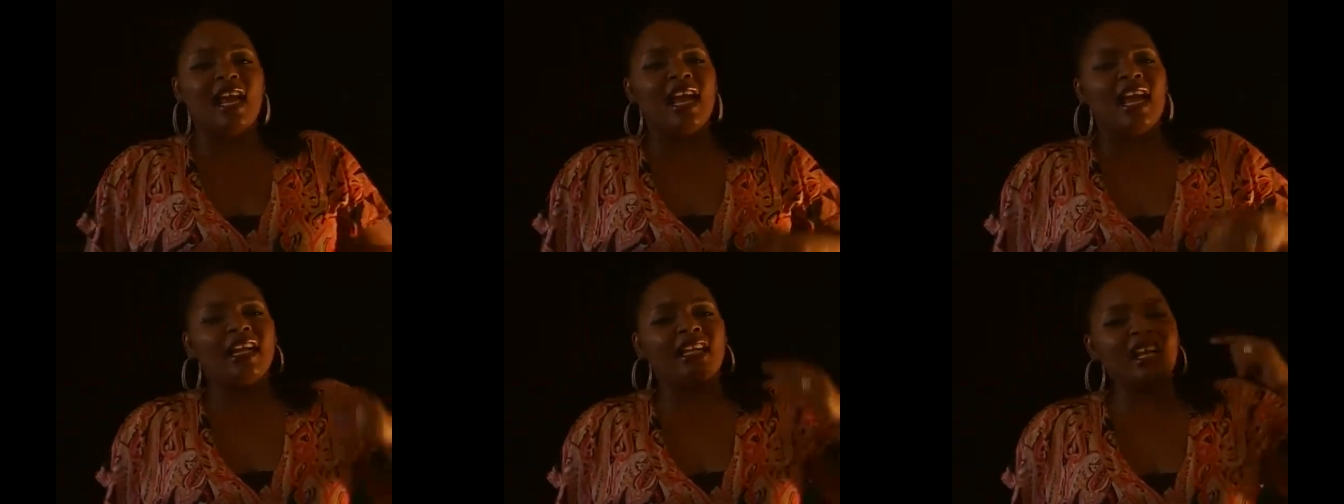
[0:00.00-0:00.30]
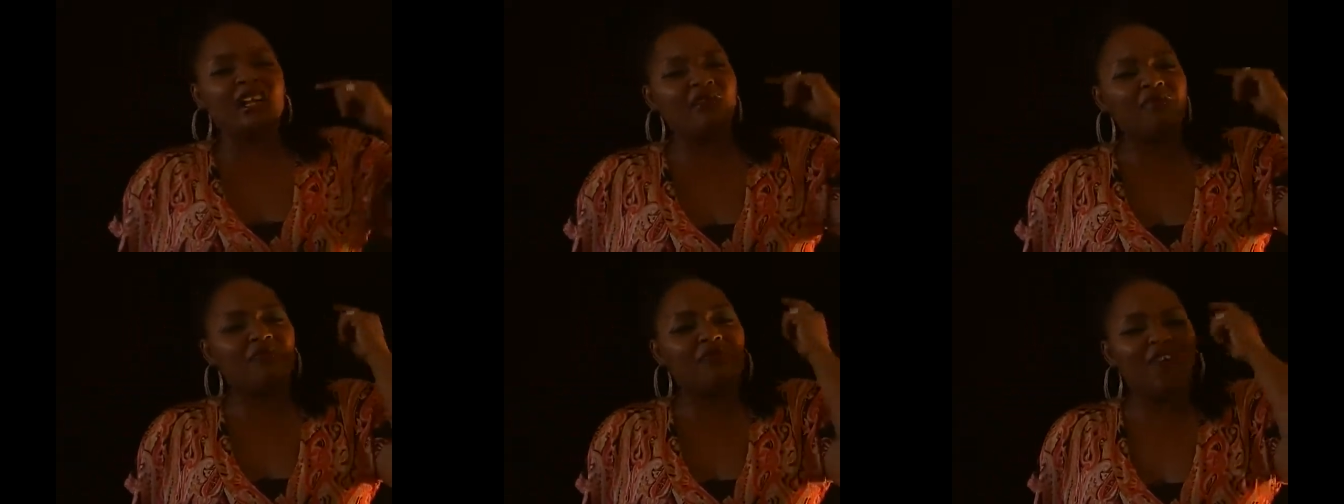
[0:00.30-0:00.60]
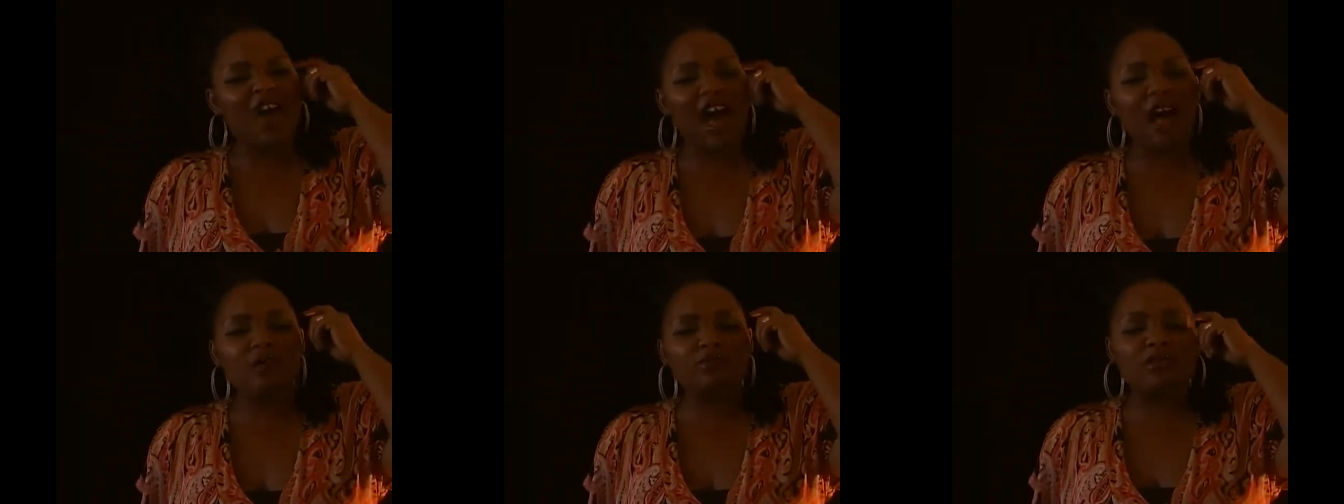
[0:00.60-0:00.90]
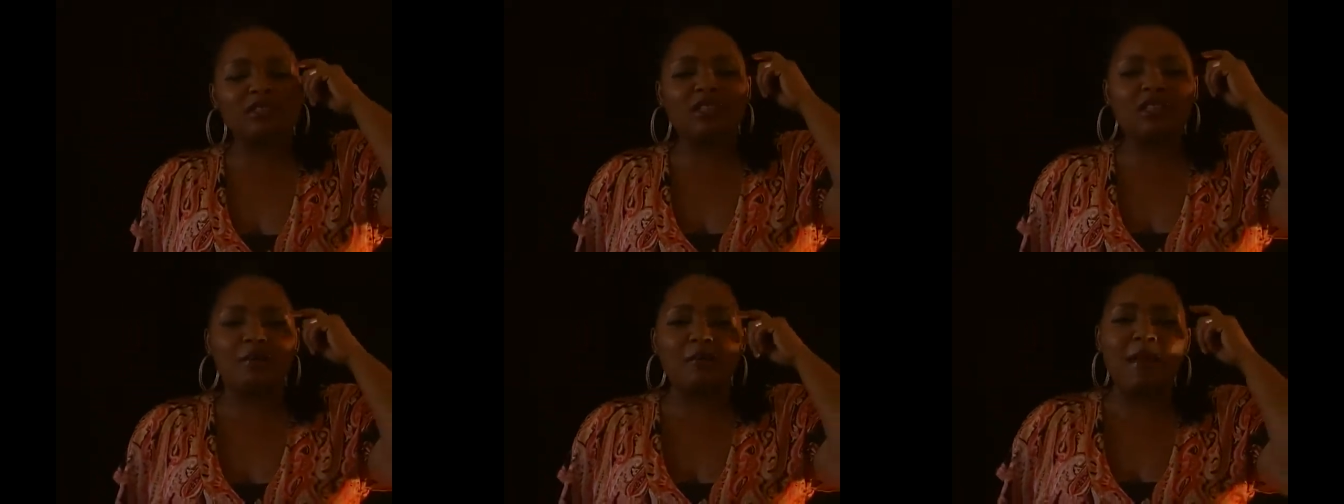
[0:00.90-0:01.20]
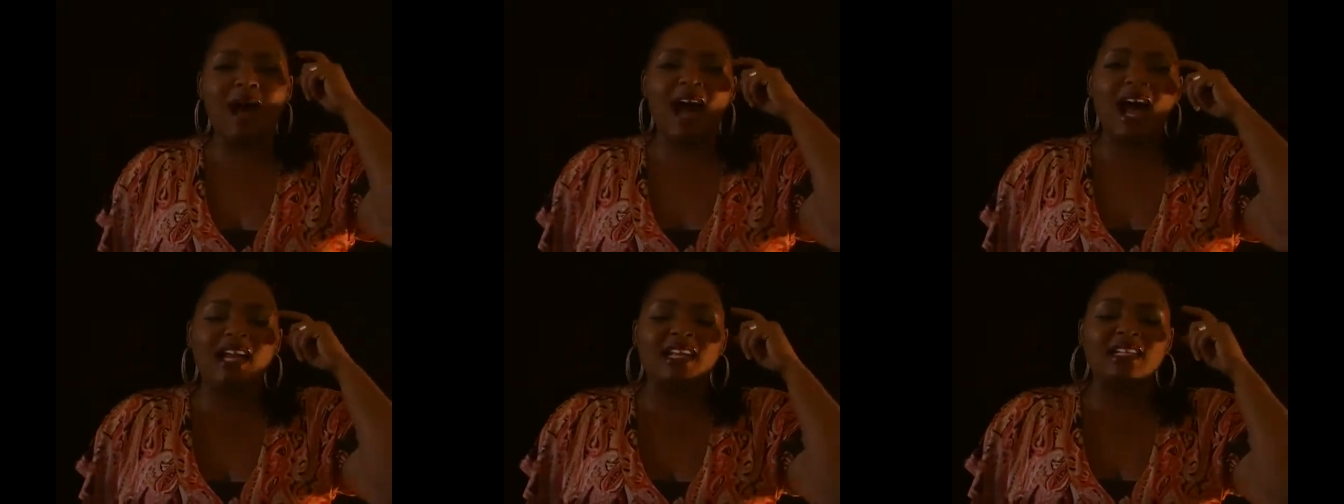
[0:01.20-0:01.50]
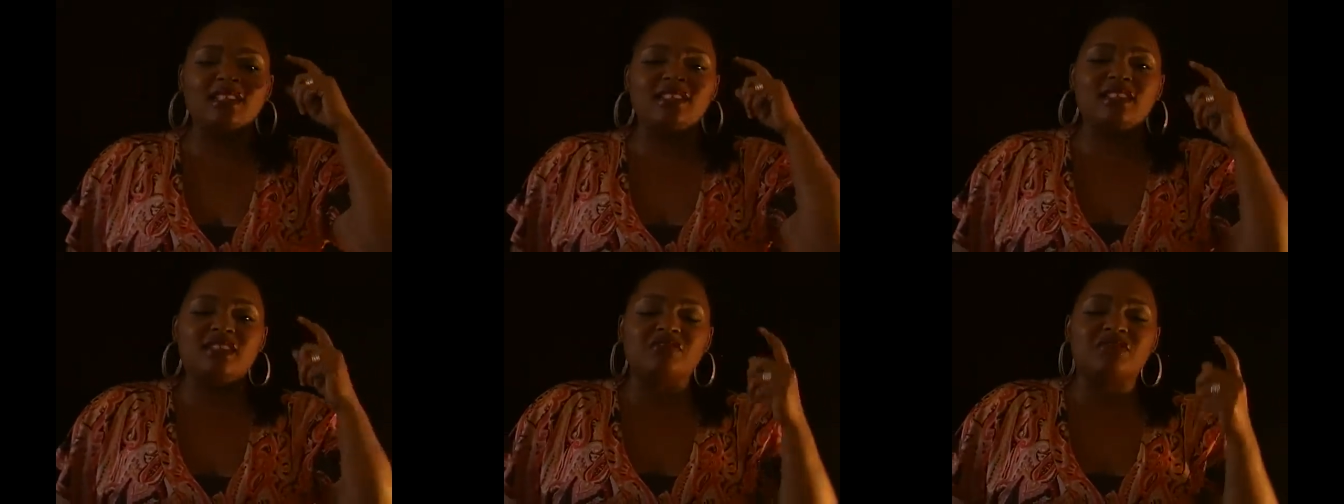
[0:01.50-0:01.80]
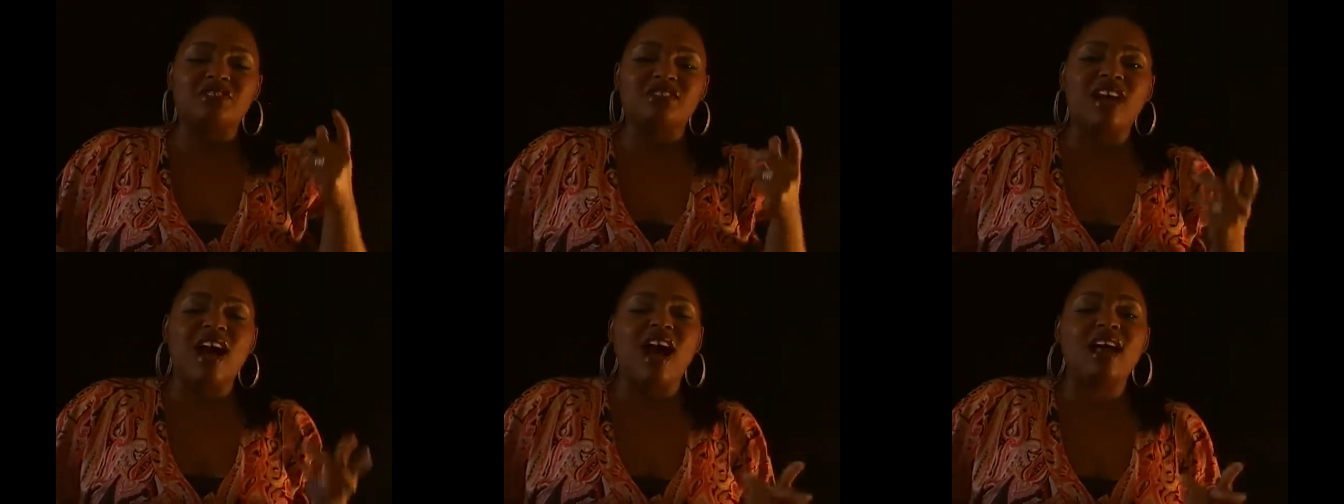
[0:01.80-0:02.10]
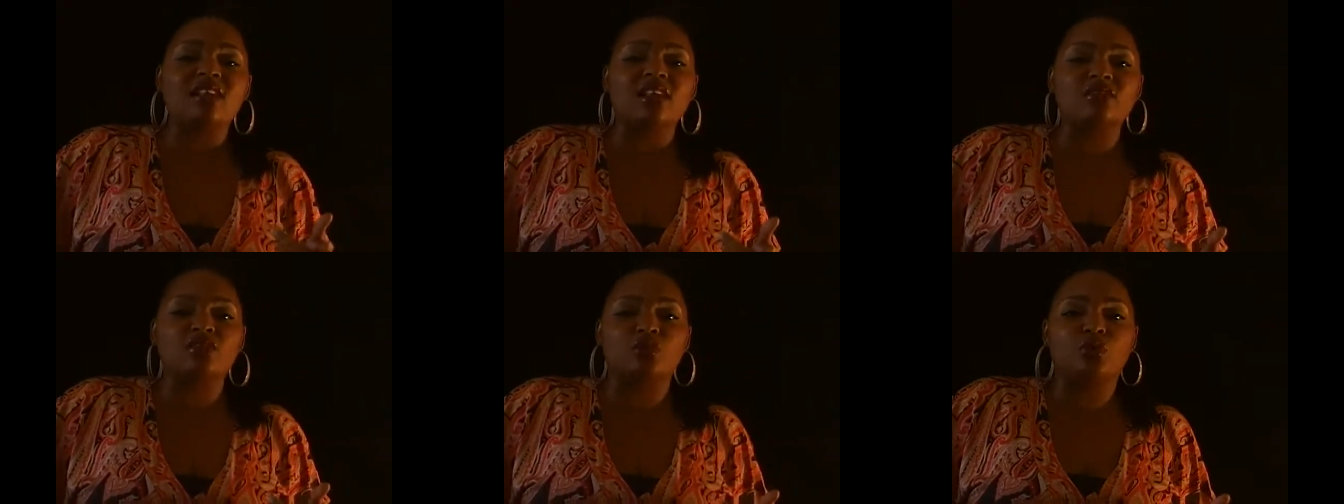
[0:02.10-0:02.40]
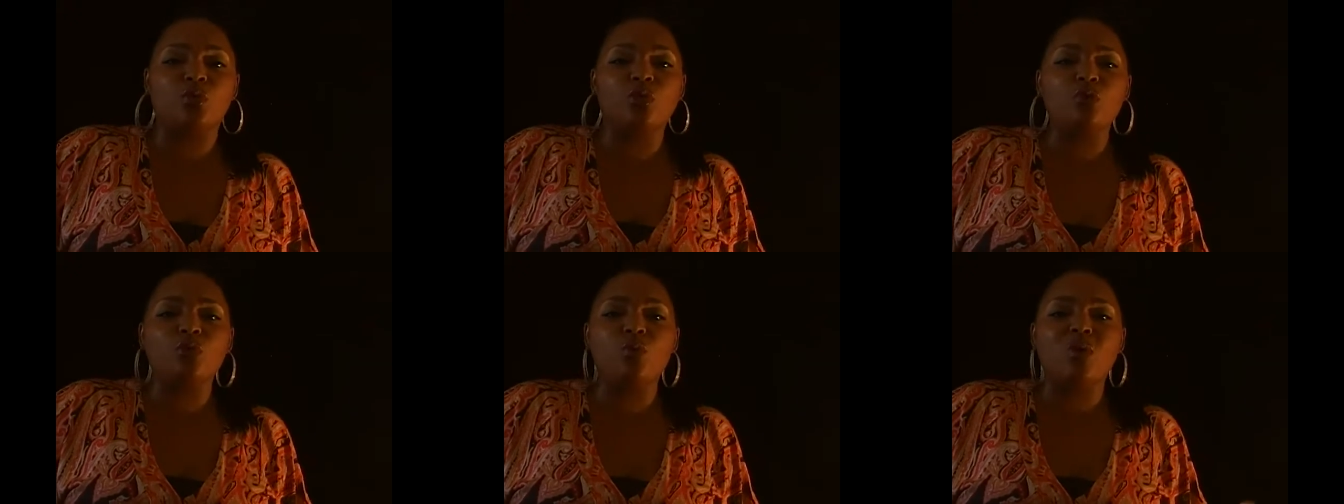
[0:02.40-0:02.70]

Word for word: It confounds the minds of scholars who